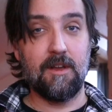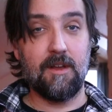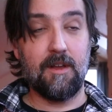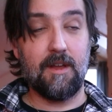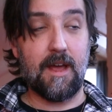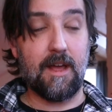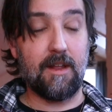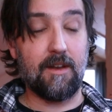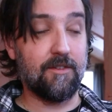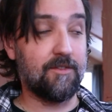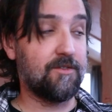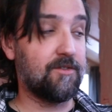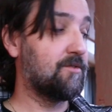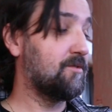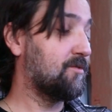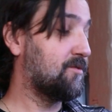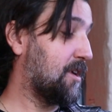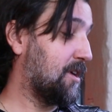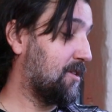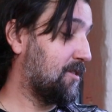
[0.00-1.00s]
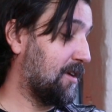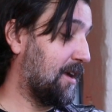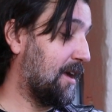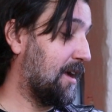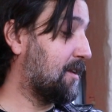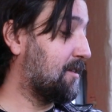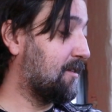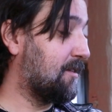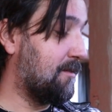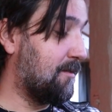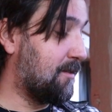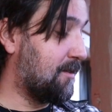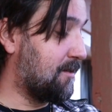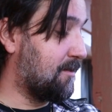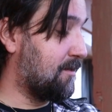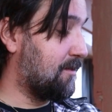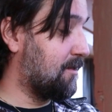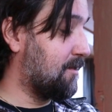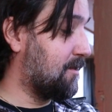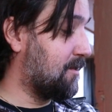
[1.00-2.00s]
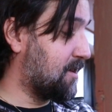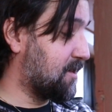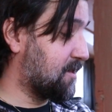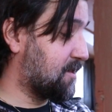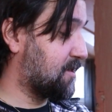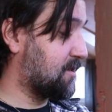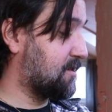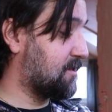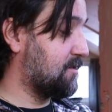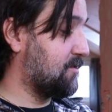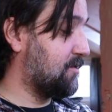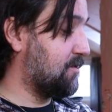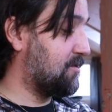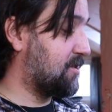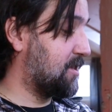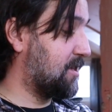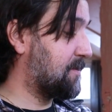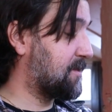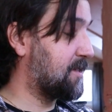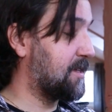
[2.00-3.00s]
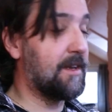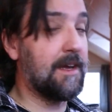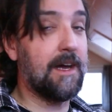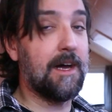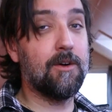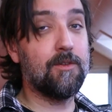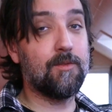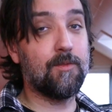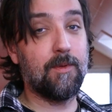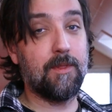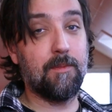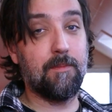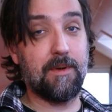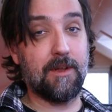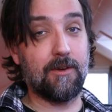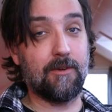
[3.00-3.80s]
and trying to get this new chipset out with better